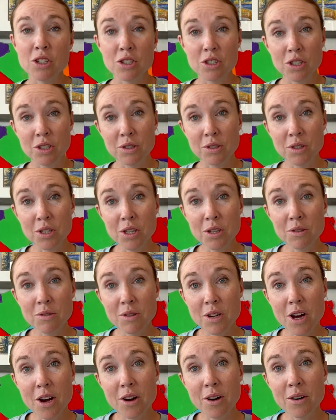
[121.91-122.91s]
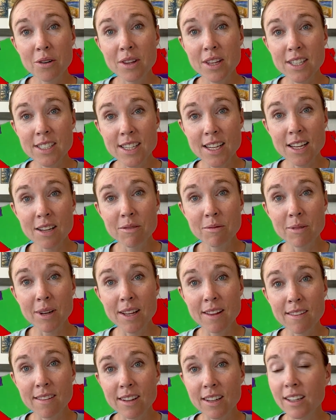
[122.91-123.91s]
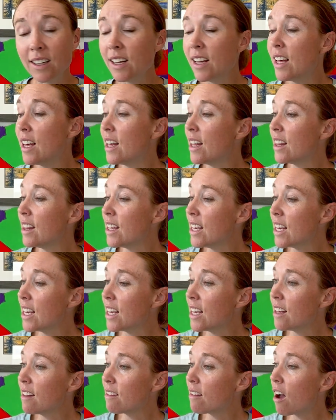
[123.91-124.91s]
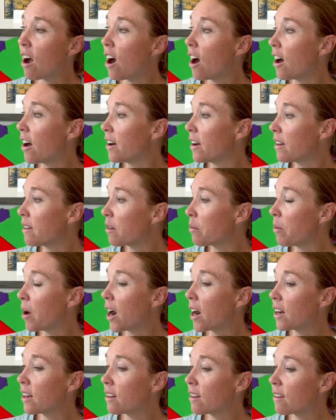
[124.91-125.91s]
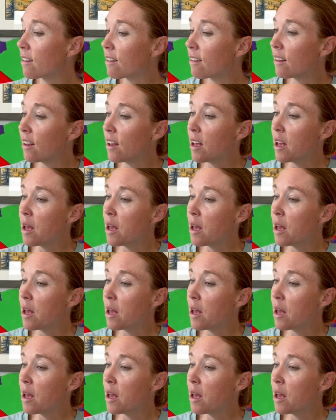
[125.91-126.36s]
Do you know the tin whistle? These are its parts.